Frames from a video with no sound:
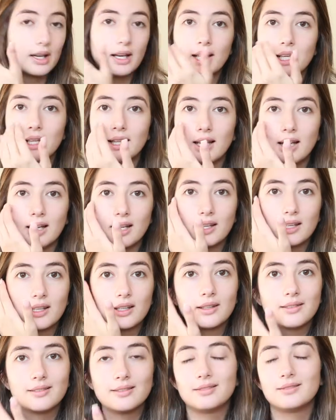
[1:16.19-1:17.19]
and I
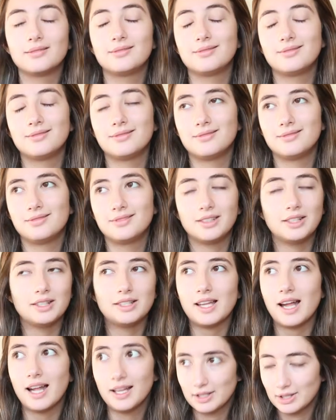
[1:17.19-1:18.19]
like
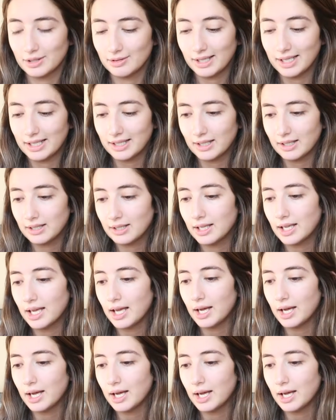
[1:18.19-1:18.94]
just had to read it.